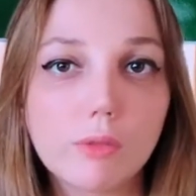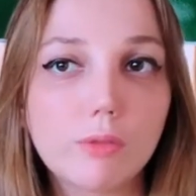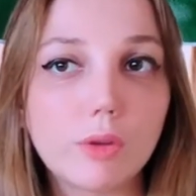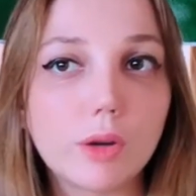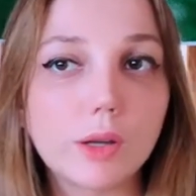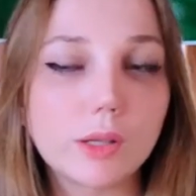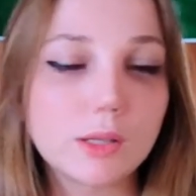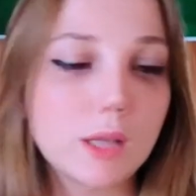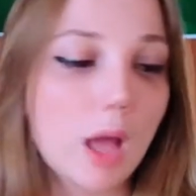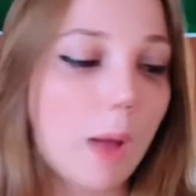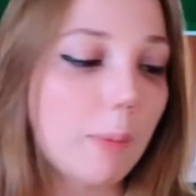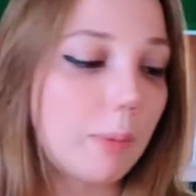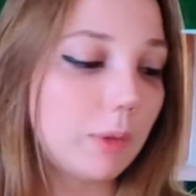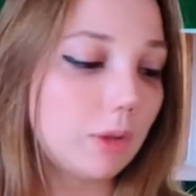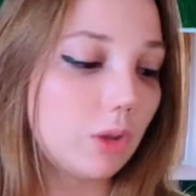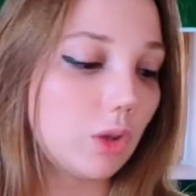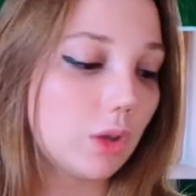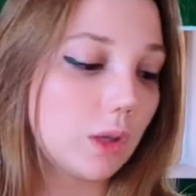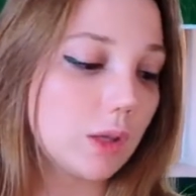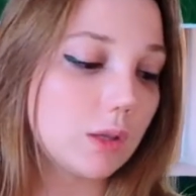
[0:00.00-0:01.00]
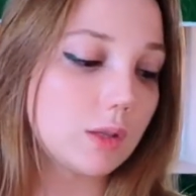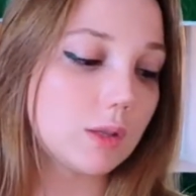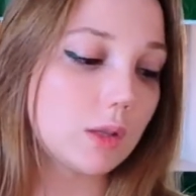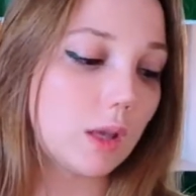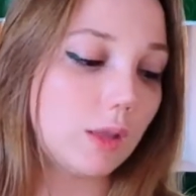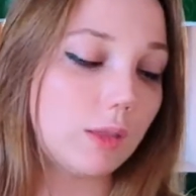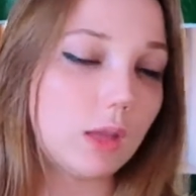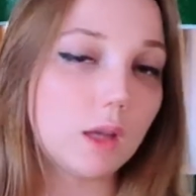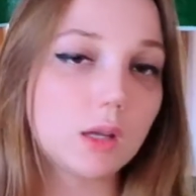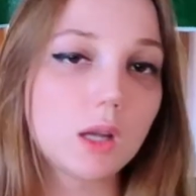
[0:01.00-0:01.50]
For example, you can
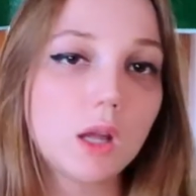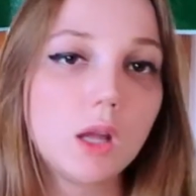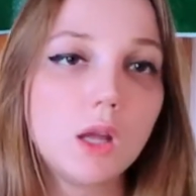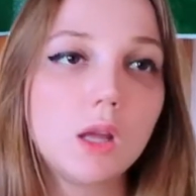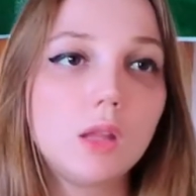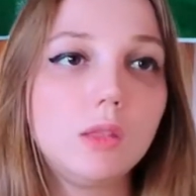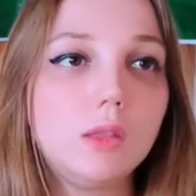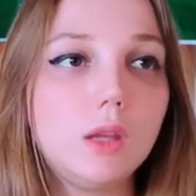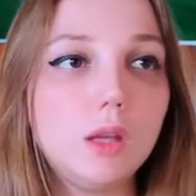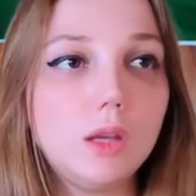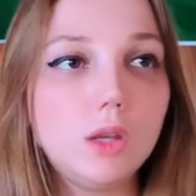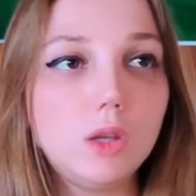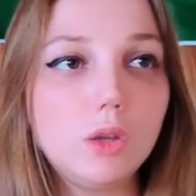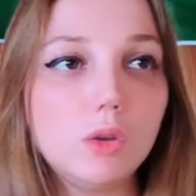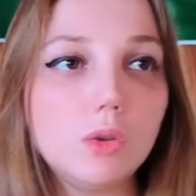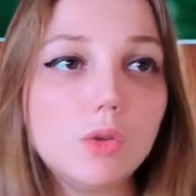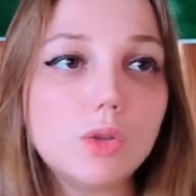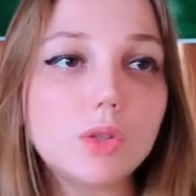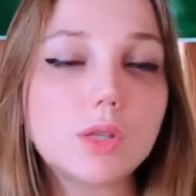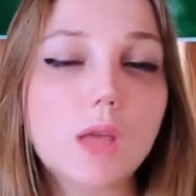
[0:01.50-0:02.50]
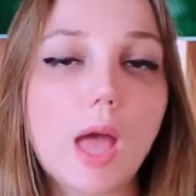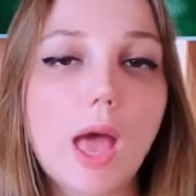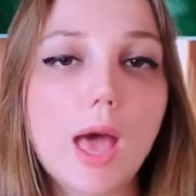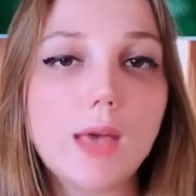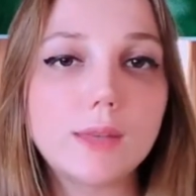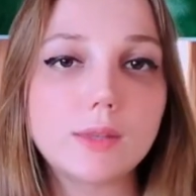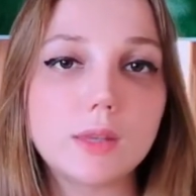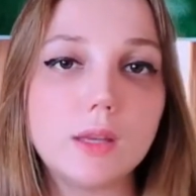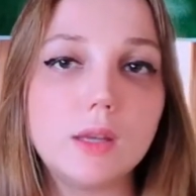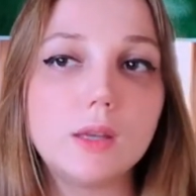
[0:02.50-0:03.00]
say that the news
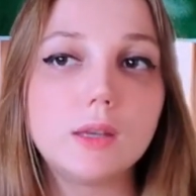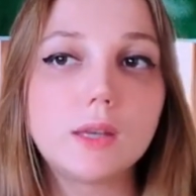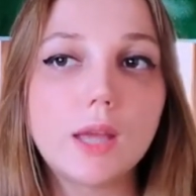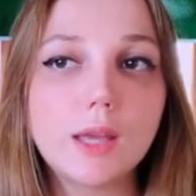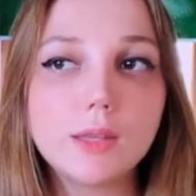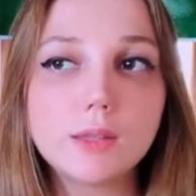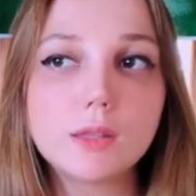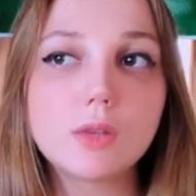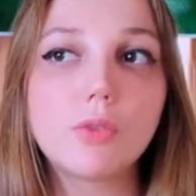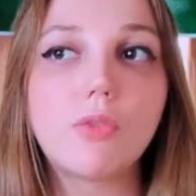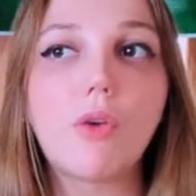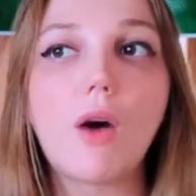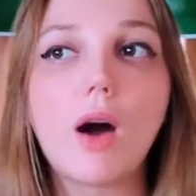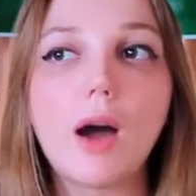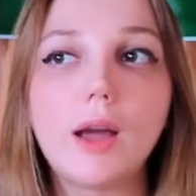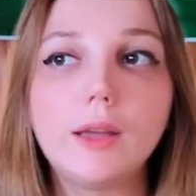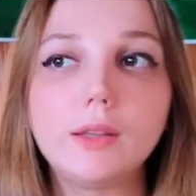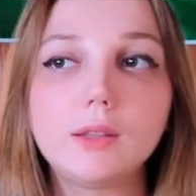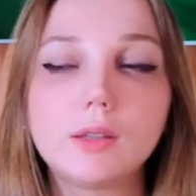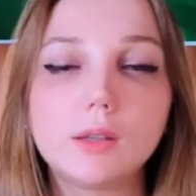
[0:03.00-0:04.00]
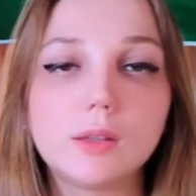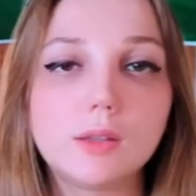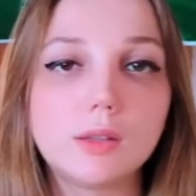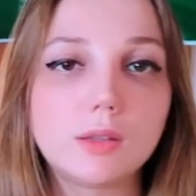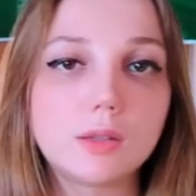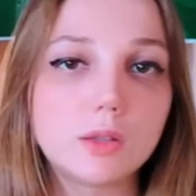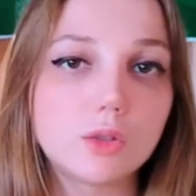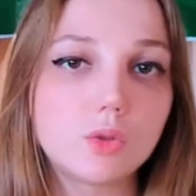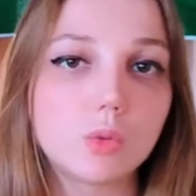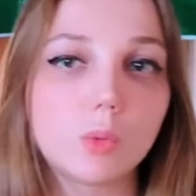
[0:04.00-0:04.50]
has intensified the
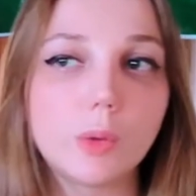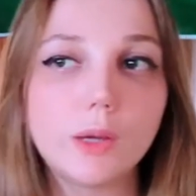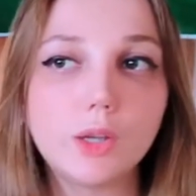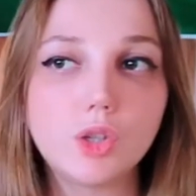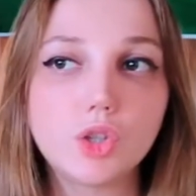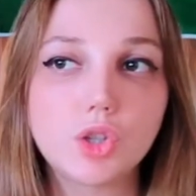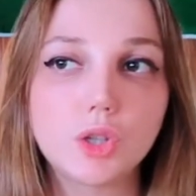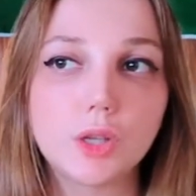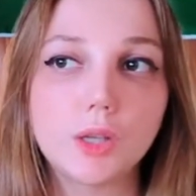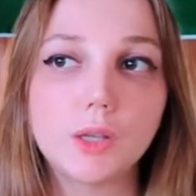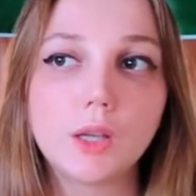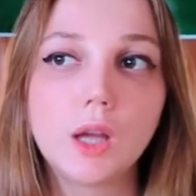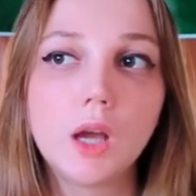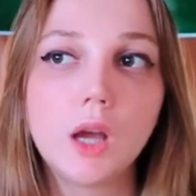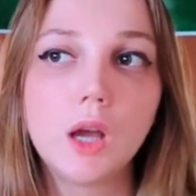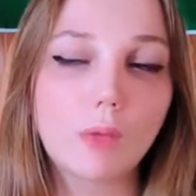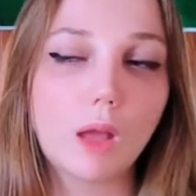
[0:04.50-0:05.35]
situation